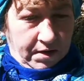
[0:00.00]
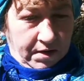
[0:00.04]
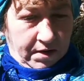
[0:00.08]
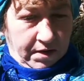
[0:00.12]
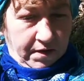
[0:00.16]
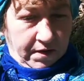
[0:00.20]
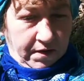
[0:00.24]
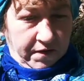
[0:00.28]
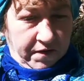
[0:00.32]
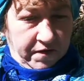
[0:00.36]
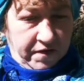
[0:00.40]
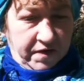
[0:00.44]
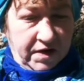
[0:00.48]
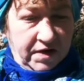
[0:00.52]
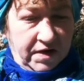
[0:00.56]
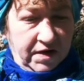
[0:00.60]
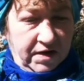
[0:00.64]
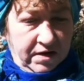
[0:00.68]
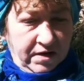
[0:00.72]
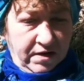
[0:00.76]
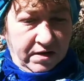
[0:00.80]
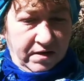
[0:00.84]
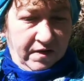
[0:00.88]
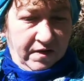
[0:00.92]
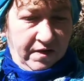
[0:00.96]
She
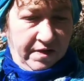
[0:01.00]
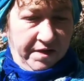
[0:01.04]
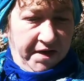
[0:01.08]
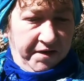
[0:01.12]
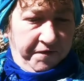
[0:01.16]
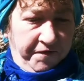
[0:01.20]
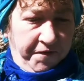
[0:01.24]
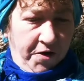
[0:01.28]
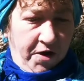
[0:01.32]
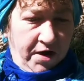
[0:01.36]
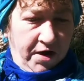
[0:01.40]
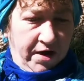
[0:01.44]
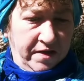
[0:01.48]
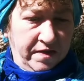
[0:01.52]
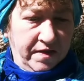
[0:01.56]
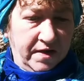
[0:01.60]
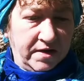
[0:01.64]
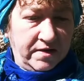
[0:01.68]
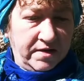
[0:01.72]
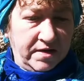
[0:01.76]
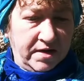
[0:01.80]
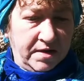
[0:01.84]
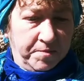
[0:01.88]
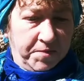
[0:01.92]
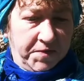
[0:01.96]
didn't deliver in the
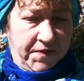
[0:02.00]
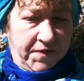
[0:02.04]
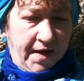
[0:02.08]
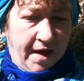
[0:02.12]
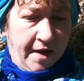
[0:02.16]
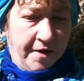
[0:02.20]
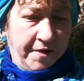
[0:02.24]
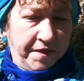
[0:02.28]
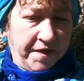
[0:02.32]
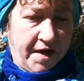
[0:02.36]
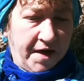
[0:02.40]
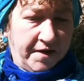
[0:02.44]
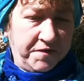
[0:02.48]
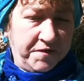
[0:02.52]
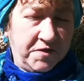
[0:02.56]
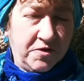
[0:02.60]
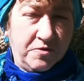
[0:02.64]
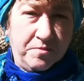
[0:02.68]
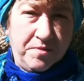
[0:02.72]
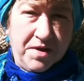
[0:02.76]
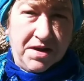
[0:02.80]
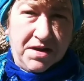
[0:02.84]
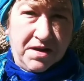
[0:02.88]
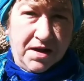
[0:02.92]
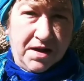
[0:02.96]
deep south after
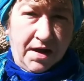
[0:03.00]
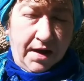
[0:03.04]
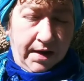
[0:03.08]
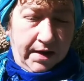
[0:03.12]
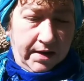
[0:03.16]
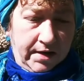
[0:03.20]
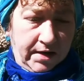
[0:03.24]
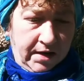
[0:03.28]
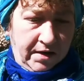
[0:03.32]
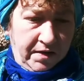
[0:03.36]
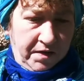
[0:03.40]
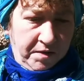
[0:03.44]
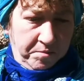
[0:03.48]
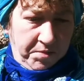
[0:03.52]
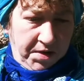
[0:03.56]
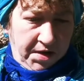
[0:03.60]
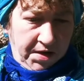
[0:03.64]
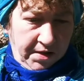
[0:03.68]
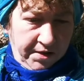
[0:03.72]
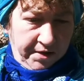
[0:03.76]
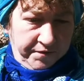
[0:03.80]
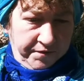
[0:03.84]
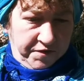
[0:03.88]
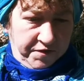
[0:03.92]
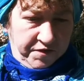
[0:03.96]
midnight in the
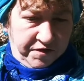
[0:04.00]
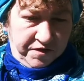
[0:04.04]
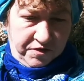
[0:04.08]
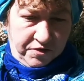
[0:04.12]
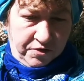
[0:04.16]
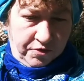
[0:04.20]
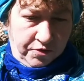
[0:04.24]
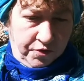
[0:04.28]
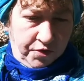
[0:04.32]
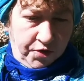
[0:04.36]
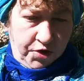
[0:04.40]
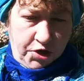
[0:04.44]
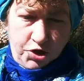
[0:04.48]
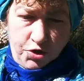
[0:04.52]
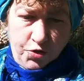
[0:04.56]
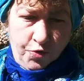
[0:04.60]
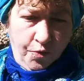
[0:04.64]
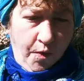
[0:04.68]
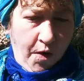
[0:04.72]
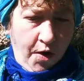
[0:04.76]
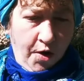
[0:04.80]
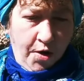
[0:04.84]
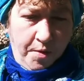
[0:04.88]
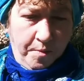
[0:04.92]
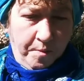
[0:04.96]
middle of June. You
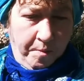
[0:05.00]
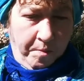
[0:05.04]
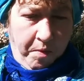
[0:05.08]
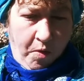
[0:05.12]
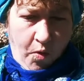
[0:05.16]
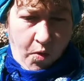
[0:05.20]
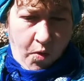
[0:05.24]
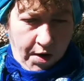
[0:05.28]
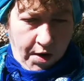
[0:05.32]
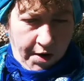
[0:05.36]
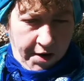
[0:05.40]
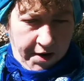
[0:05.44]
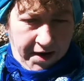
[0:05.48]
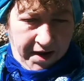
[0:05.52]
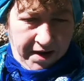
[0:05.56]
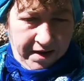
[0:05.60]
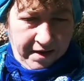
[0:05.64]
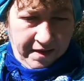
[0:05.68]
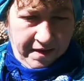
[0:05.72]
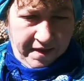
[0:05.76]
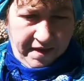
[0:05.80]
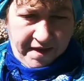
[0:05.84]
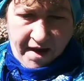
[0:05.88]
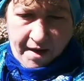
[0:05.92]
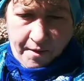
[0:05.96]
weren't born
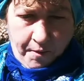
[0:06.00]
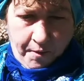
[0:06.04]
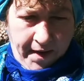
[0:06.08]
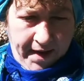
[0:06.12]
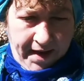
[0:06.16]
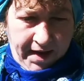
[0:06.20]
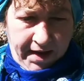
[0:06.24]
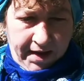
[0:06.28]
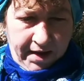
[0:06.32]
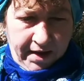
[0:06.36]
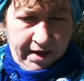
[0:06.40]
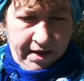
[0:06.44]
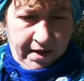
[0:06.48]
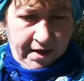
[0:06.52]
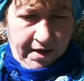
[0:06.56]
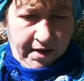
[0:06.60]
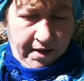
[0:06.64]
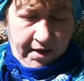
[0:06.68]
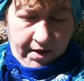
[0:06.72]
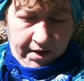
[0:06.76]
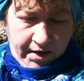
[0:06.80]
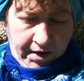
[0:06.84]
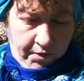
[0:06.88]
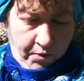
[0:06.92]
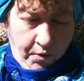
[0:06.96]
that way.
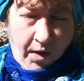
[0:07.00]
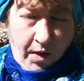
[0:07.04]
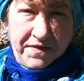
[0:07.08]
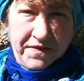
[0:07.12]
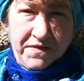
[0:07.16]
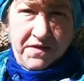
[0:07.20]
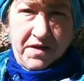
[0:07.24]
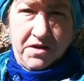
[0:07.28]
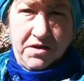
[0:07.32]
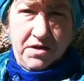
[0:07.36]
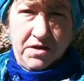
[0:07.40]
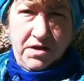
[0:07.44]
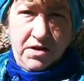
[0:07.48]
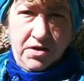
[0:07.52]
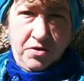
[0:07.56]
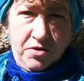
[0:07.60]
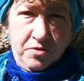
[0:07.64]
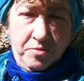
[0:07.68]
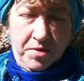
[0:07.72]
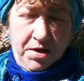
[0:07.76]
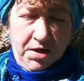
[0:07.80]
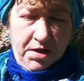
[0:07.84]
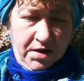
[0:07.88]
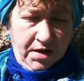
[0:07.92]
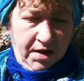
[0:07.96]
It wasn't
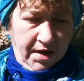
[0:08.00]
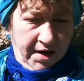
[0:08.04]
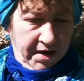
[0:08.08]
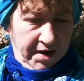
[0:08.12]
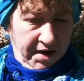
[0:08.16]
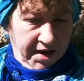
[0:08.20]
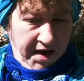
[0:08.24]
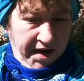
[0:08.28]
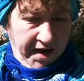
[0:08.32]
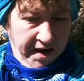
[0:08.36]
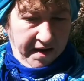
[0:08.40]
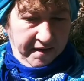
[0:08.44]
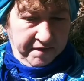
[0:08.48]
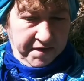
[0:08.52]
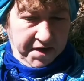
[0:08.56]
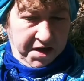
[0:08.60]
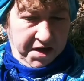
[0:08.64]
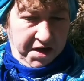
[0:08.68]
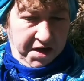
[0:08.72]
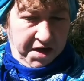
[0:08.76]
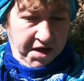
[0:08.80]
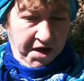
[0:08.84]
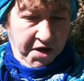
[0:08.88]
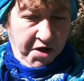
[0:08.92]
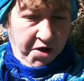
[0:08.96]
humid and
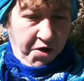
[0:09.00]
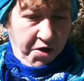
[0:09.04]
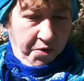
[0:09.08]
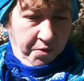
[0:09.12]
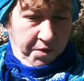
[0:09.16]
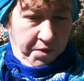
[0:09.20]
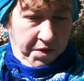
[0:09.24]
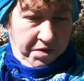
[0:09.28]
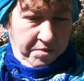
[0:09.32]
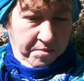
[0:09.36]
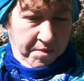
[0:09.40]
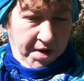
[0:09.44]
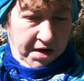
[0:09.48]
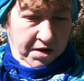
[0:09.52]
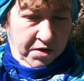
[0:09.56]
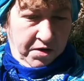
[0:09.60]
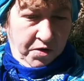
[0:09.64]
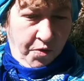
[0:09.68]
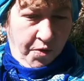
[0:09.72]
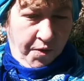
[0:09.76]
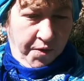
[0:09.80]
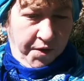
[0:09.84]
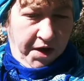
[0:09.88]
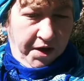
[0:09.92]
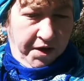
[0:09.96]
heavy with
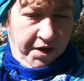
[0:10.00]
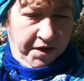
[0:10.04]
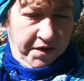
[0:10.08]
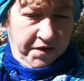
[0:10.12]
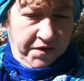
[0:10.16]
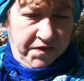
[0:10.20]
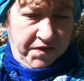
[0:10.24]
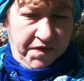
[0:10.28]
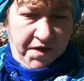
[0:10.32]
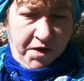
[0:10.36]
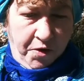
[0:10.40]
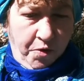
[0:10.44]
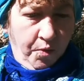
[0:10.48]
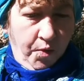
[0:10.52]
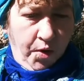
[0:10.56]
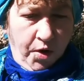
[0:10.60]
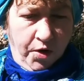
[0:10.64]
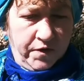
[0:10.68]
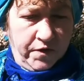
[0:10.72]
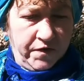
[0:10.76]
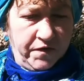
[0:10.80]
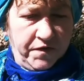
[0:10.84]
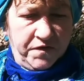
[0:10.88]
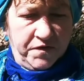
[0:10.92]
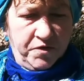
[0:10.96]
magnolias. There
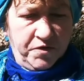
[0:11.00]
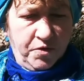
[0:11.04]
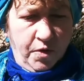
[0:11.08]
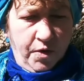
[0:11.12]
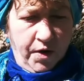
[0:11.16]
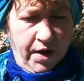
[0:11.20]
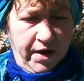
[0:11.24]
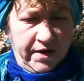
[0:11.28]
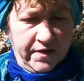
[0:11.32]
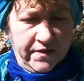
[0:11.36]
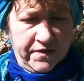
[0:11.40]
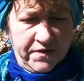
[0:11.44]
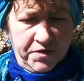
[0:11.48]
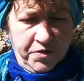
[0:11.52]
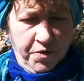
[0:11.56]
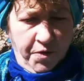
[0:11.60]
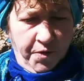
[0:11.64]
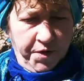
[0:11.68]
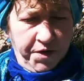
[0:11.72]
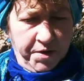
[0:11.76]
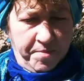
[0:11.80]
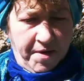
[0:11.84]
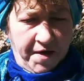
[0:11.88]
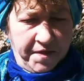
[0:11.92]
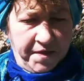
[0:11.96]
weren't stories
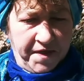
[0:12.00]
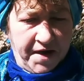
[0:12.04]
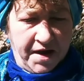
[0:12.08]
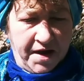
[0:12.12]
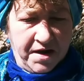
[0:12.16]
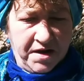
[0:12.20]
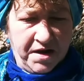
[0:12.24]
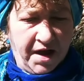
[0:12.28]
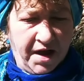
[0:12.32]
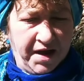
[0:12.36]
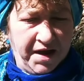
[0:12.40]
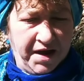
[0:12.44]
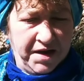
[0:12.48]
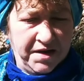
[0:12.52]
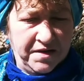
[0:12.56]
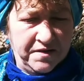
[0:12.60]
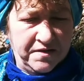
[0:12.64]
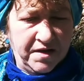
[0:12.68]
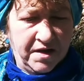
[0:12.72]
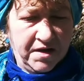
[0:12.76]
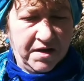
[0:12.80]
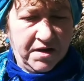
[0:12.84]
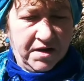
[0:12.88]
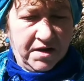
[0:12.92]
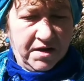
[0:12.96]
told about that night.
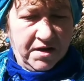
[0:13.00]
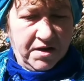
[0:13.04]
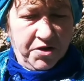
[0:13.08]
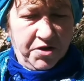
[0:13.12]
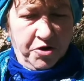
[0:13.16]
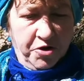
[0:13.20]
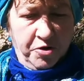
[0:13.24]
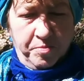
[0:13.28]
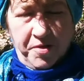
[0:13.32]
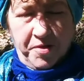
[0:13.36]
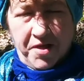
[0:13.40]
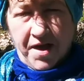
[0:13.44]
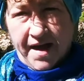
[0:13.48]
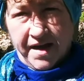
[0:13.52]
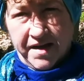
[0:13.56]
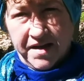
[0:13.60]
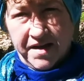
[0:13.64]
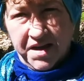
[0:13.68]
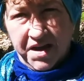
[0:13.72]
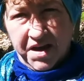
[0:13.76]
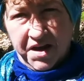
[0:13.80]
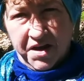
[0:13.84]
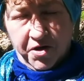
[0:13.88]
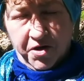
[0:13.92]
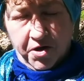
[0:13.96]
Your black
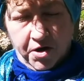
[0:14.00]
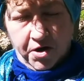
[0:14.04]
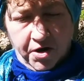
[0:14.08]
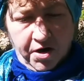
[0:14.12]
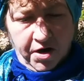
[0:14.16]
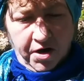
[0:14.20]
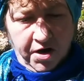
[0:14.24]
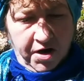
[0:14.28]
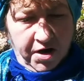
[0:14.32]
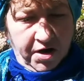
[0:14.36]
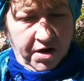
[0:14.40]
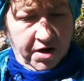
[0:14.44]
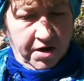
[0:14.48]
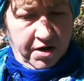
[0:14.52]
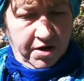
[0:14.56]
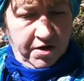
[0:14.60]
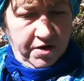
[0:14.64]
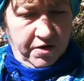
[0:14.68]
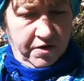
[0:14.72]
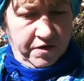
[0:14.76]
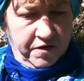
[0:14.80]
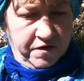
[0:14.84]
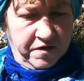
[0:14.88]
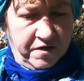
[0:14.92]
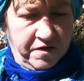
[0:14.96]
hair,
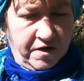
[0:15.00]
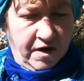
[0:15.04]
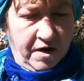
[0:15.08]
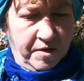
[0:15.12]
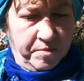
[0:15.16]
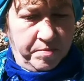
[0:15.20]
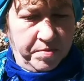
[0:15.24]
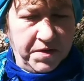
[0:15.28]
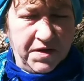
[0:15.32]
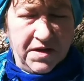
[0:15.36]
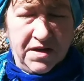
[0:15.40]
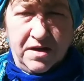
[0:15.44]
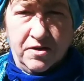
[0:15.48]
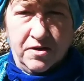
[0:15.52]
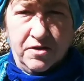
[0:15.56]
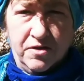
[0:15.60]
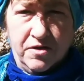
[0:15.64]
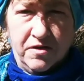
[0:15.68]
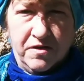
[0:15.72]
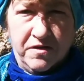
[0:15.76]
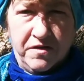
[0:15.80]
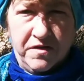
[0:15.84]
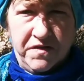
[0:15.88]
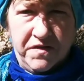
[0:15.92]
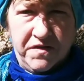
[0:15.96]
your sharp
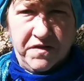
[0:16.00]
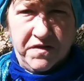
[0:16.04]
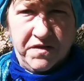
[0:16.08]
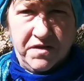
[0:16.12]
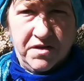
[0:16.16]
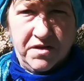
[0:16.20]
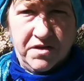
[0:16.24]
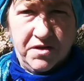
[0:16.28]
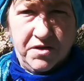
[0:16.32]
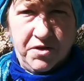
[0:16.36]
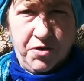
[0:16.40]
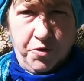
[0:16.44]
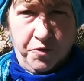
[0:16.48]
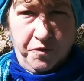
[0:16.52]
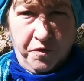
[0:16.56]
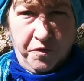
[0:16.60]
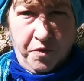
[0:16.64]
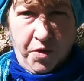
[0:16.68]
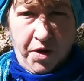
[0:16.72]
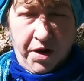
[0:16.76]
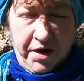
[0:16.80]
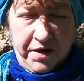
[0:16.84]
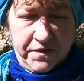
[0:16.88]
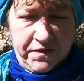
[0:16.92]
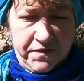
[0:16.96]
ears, your
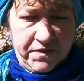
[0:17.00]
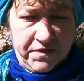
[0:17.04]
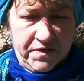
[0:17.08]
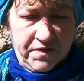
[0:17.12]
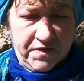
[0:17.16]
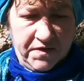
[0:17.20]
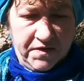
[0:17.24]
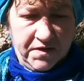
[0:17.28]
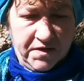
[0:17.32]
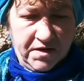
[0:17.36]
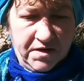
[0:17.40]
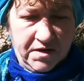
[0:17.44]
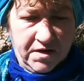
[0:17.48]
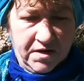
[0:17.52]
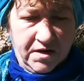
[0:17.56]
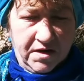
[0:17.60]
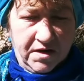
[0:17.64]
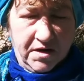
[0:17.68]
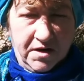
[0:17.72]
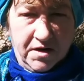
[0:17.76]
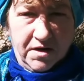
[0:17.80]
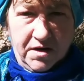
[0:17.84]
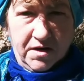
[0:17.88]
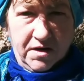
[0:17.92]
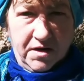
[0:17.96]
voice.
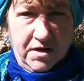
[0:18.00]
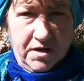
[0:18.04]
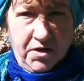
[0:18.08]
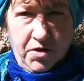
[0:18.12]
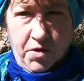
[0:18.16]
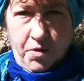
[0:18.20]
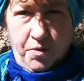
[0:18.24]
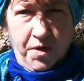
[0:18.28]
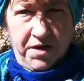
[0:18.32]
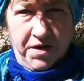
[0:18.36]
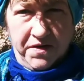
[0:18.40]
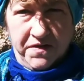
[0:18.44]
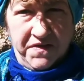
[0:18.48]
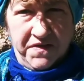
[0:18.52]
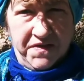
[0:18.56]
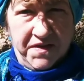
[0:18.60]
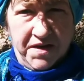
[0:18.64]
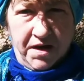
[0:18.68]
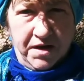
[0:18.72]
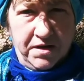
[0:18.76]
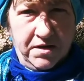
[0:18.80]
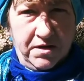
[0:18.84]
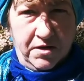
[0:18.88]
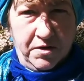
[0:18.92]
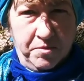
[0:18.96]
No one
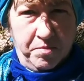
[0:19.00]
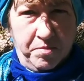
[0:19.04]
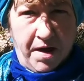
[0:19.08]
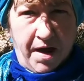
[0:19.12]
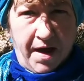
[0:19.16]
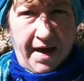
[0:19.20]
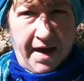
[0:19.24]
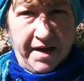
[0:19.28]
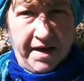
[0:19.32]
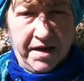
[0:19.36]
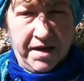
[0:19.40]
said goodbye.